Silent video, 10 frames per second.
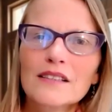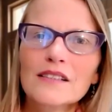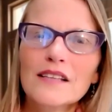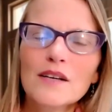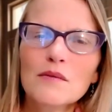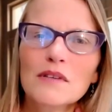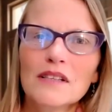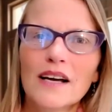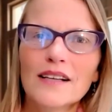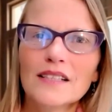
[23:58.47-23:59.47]
stay with
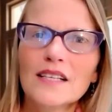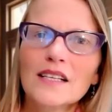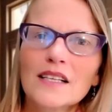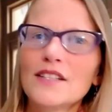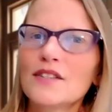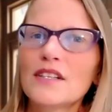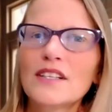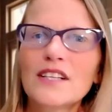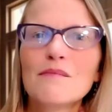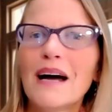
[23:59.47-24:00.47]
that. And you
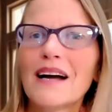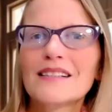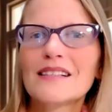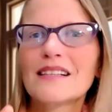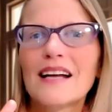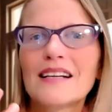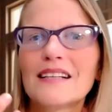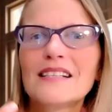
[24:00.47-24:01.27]
can come back to that